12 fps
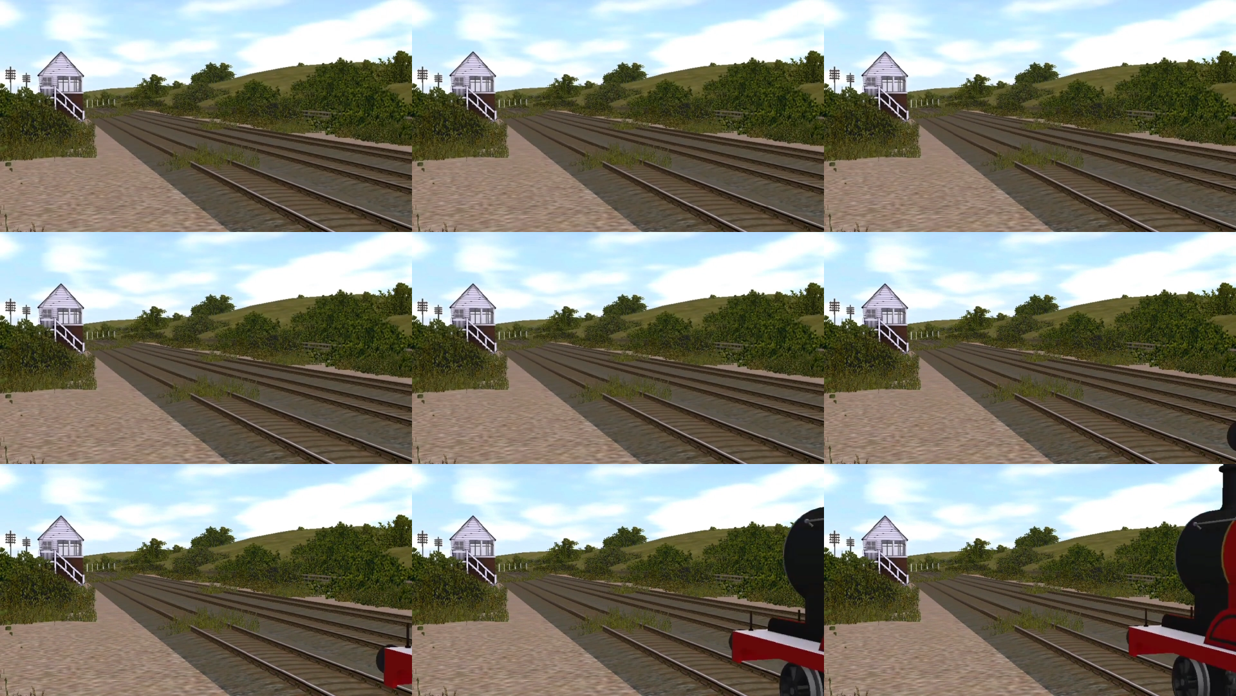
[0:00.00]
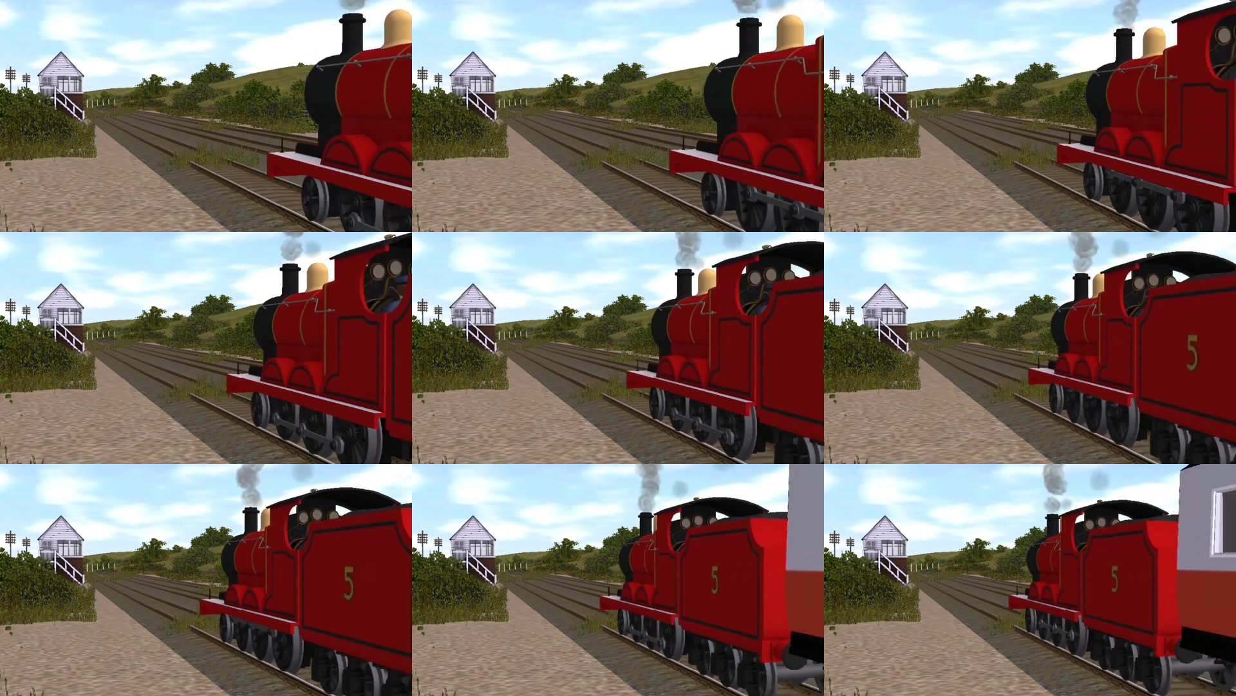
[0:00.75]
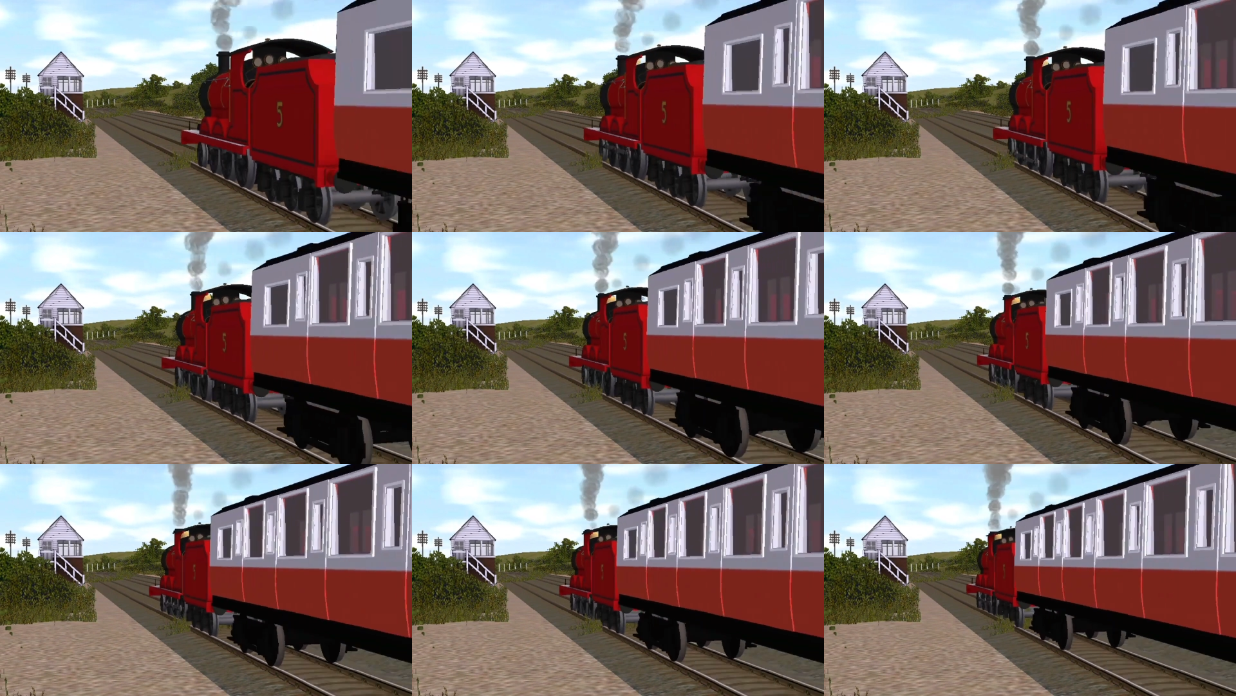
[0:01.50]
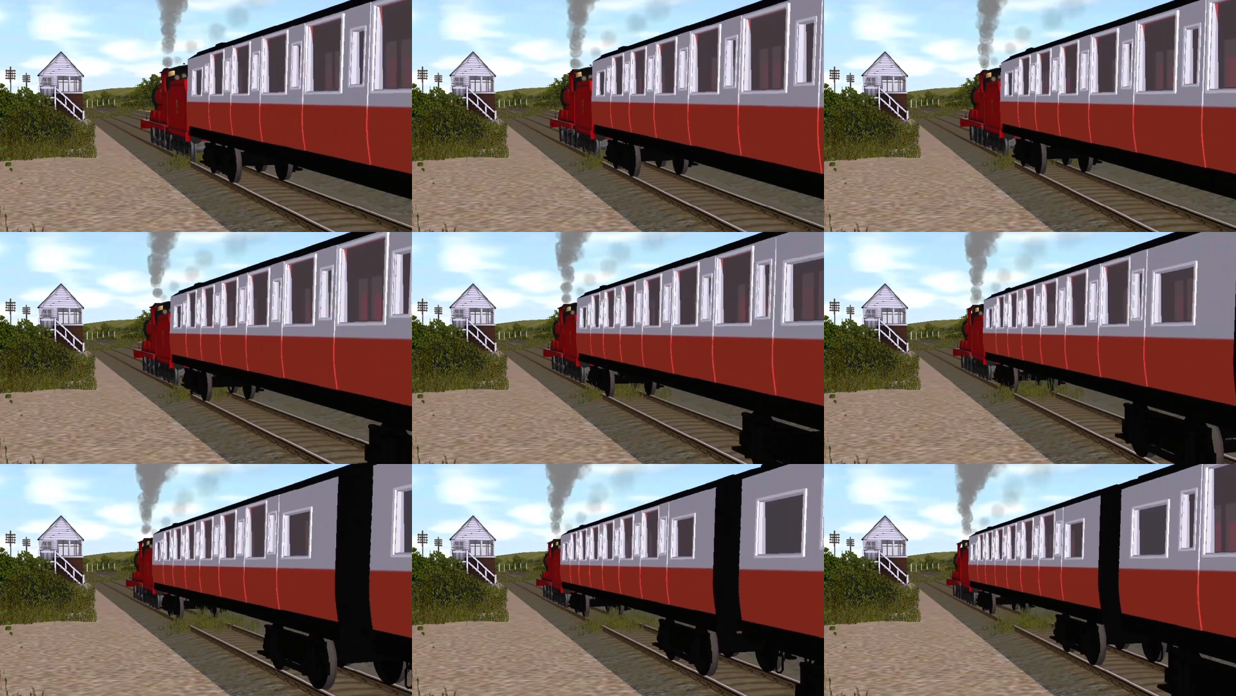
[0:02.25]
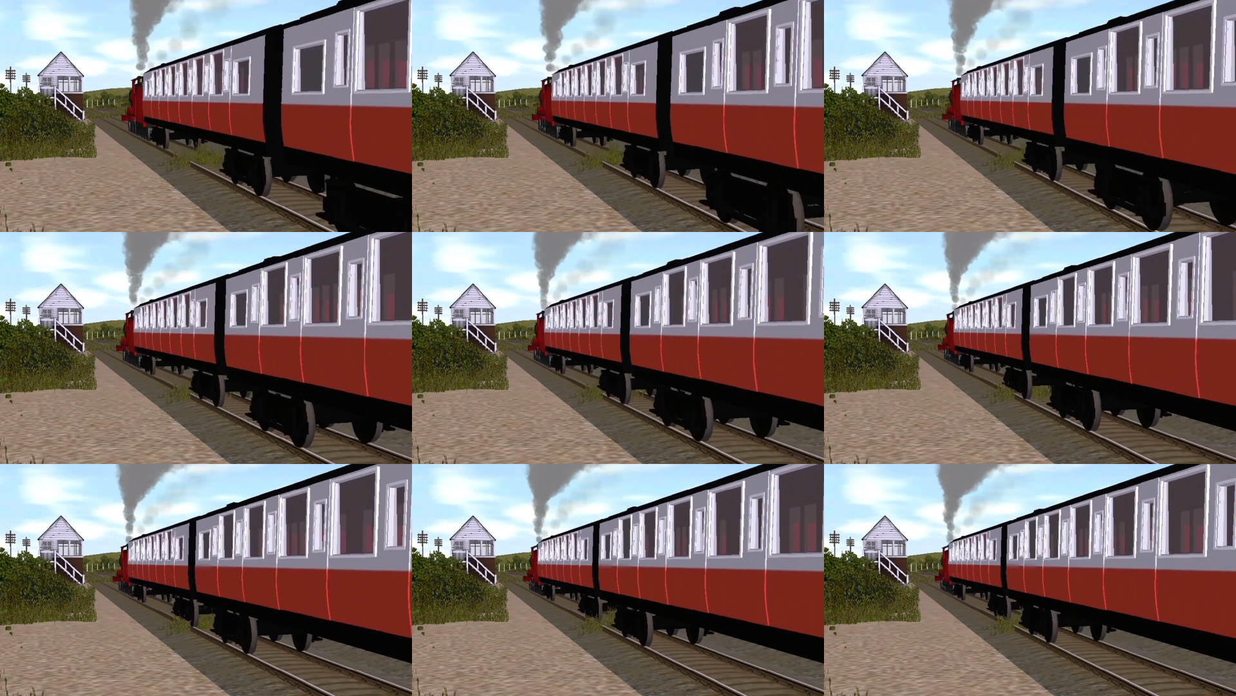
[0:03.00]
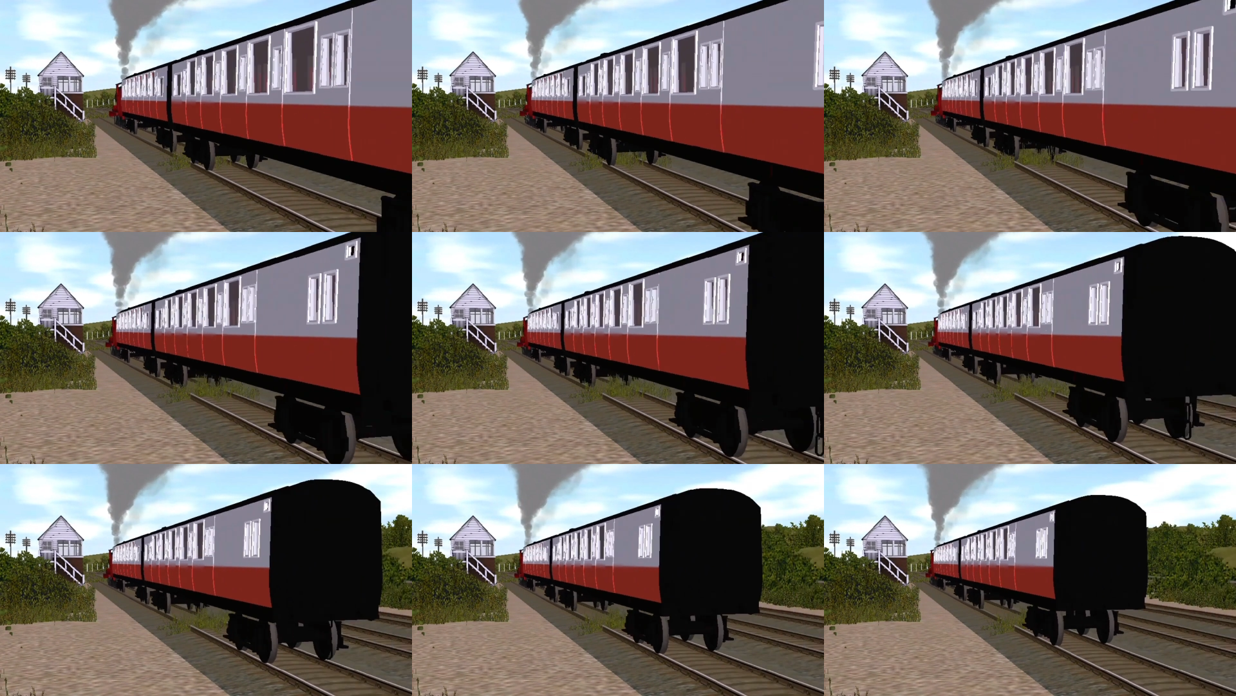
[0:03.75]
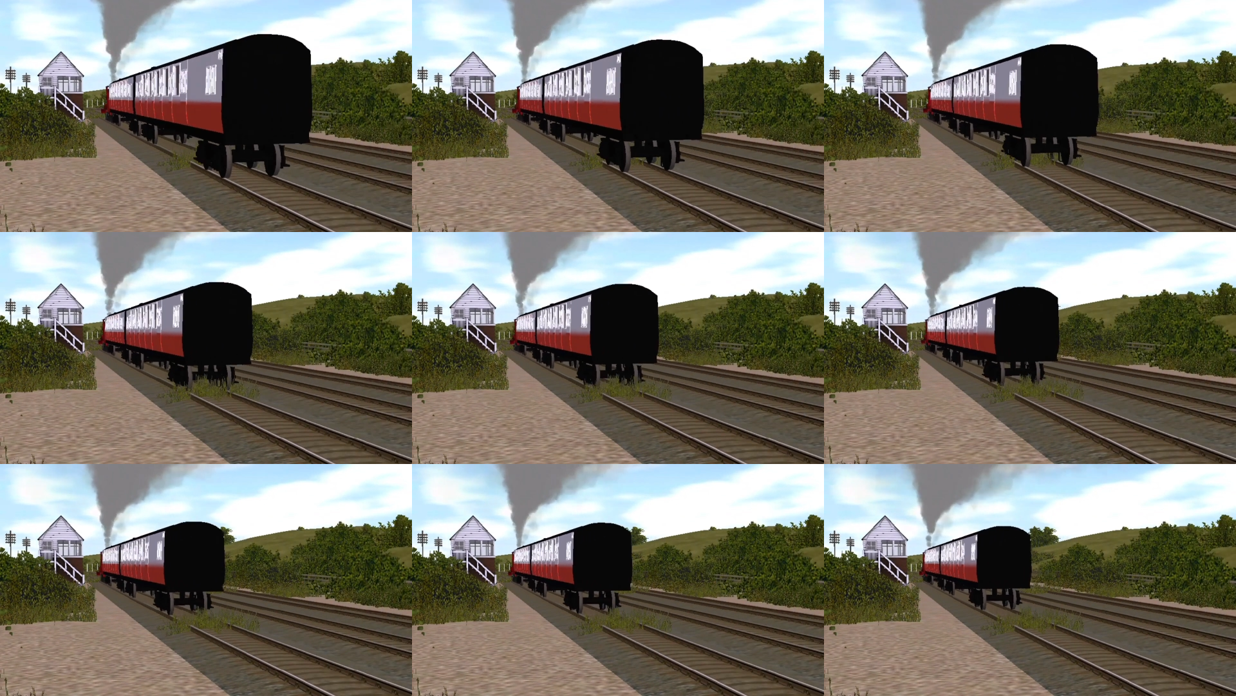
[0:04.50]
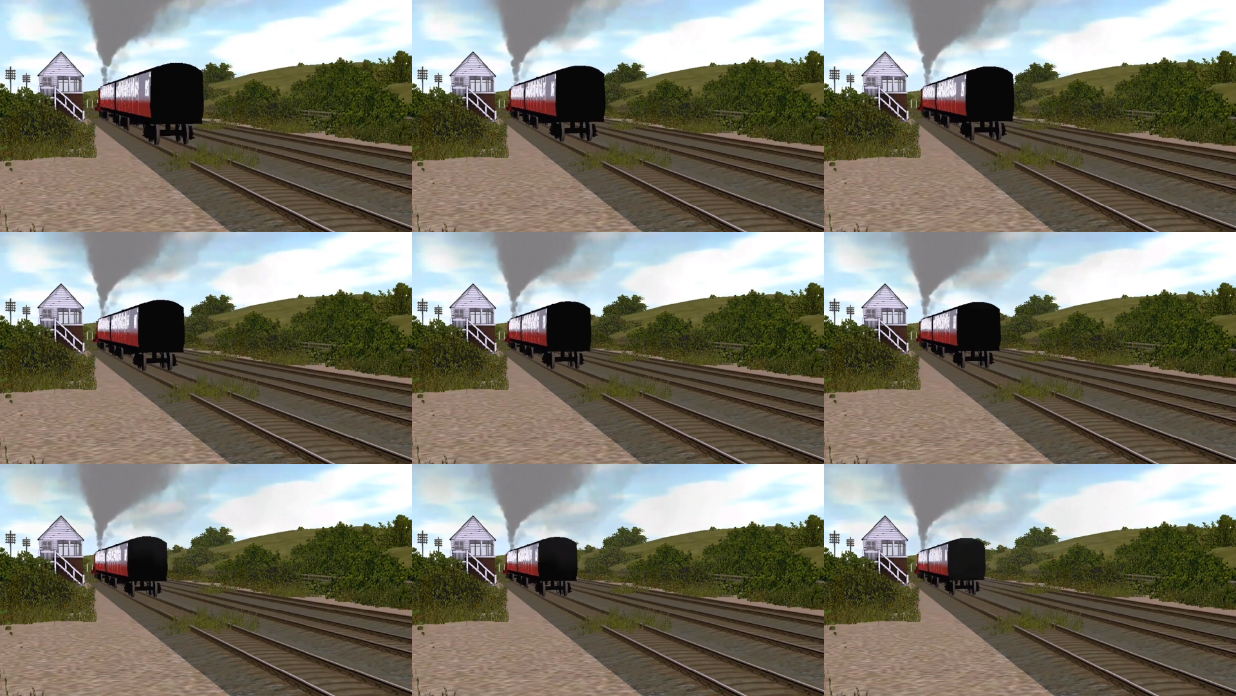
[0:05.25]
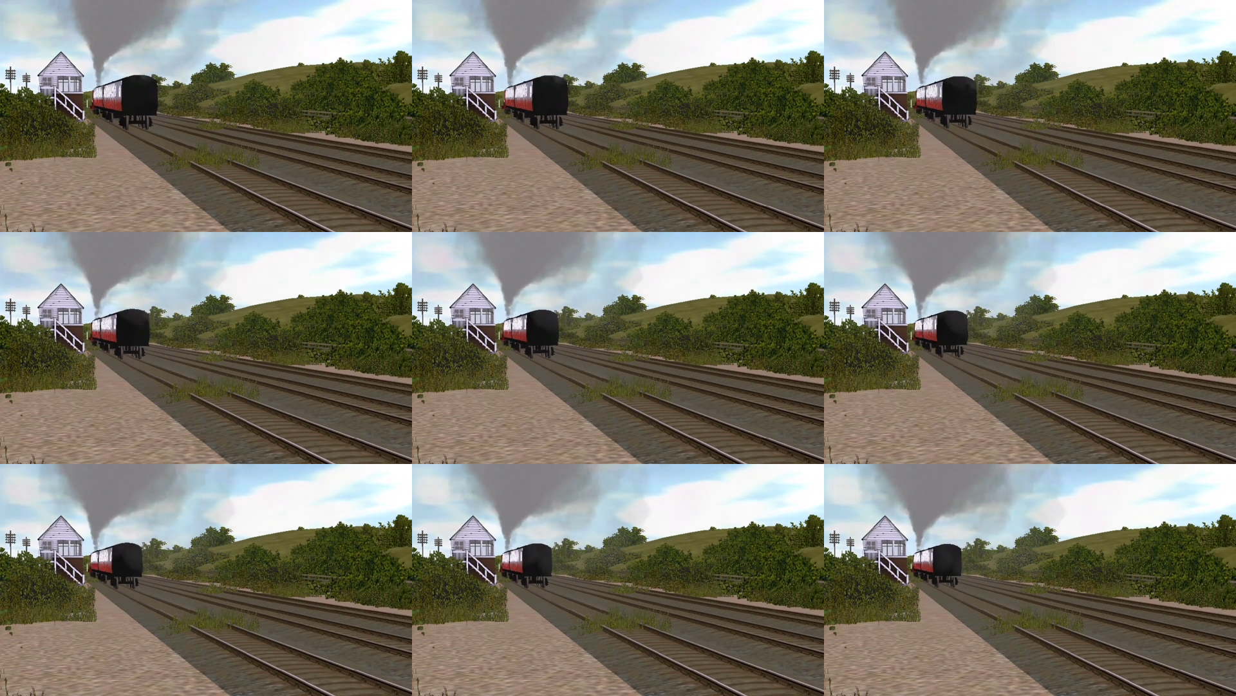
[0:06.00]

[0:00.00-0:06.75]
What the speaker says: Nobody's mouth can be seen.